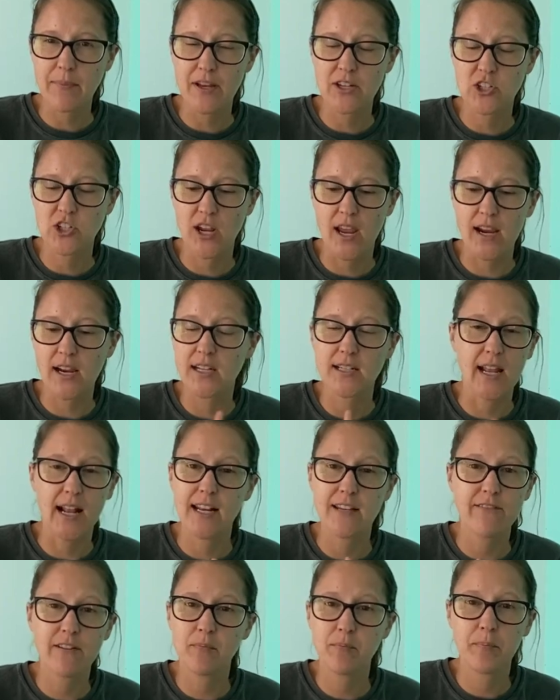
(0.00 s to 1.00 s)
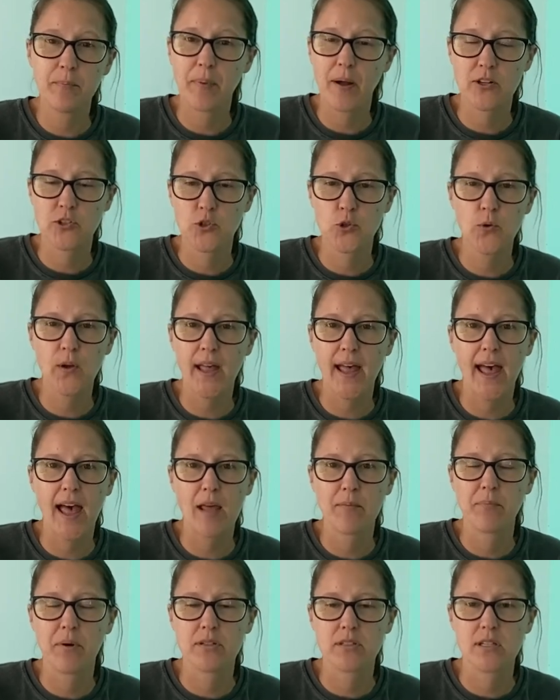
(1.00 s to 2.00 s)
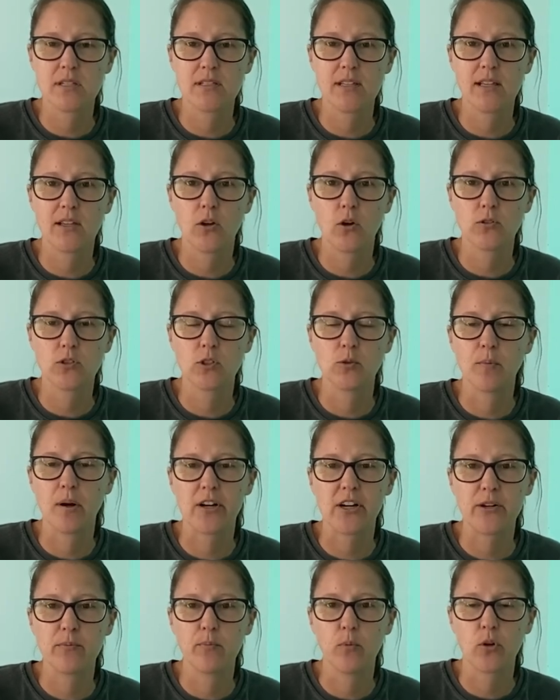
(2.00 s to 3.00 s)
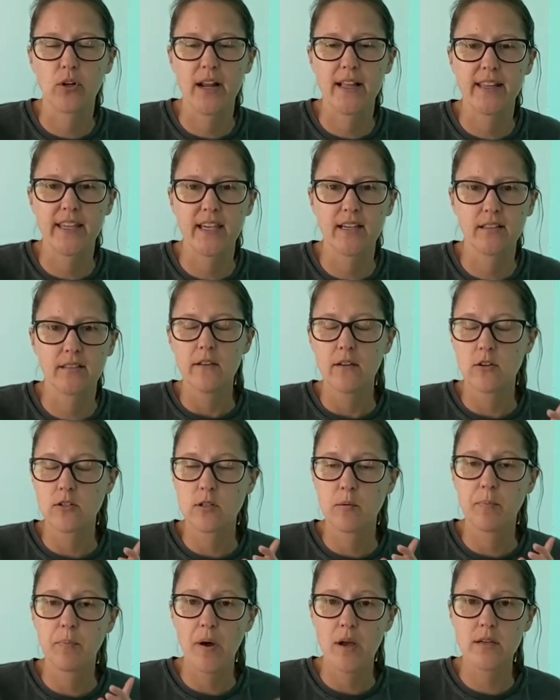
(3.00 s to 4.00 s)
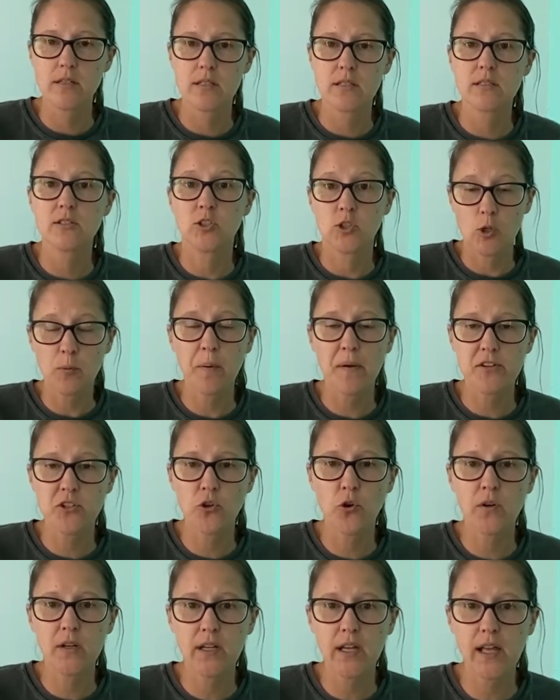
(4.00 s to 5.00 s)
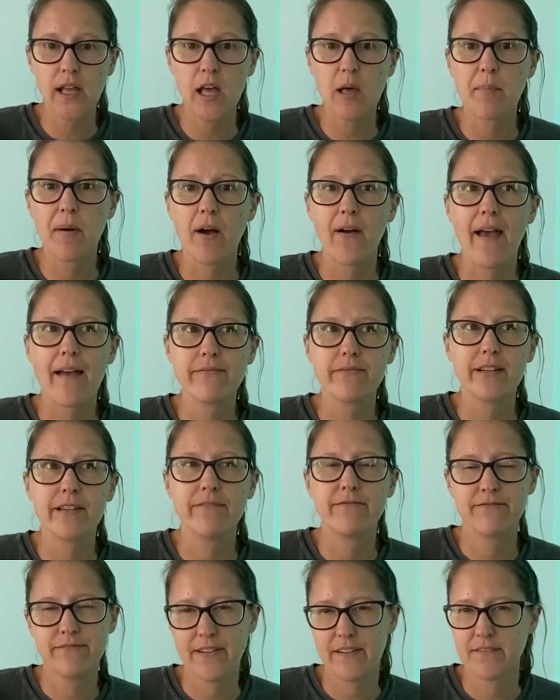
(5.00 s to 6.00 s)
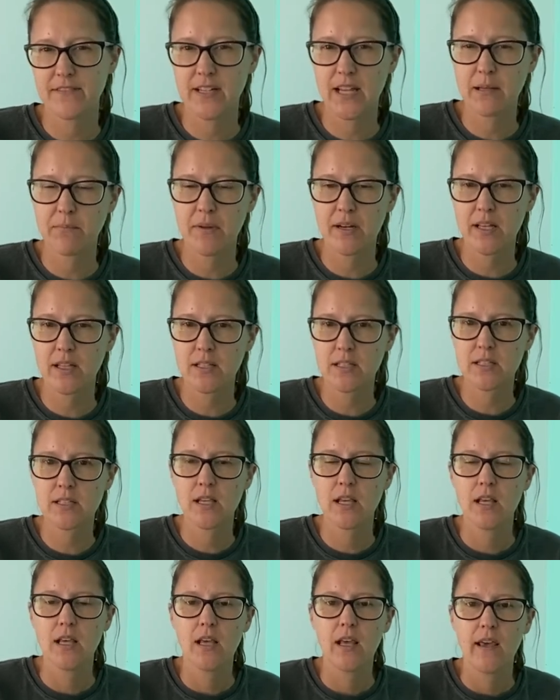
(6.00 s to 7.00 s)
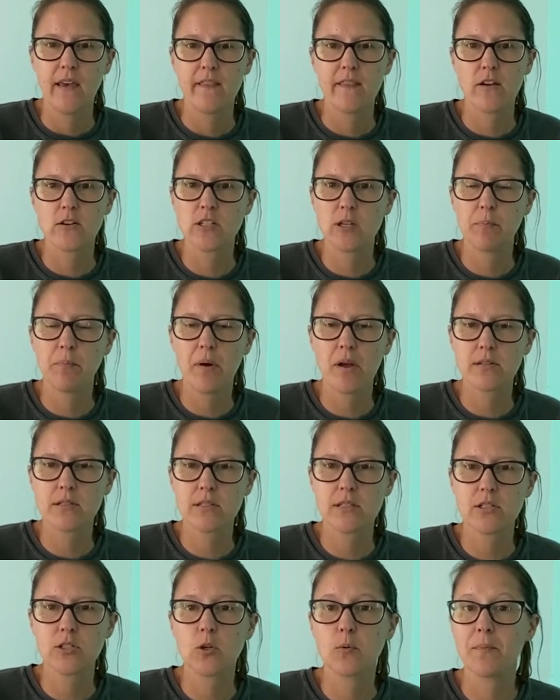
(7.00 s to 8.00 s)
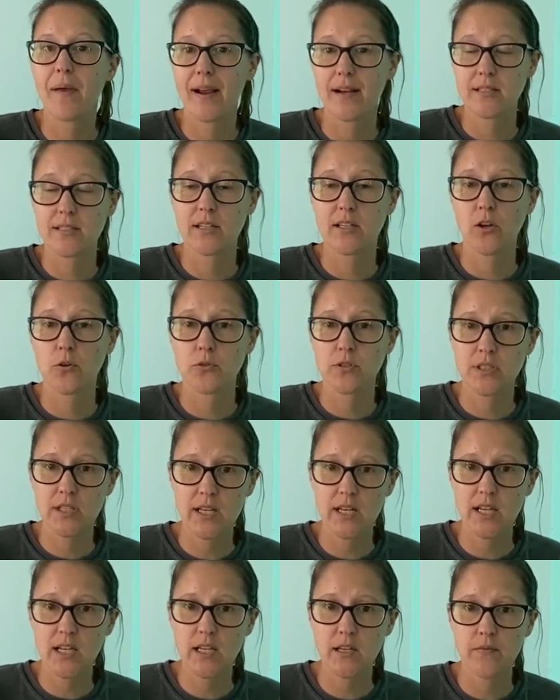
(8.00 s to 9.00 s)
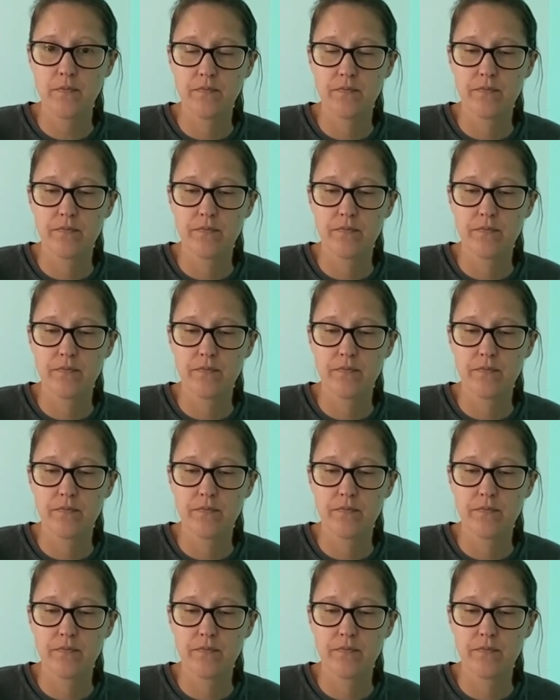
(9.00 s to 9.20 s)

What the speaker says: I checked, not even Pachuca had buses that go to Morelia. There's a bus to Pachuca about every 15 minutes, and there's a bus to Mexico City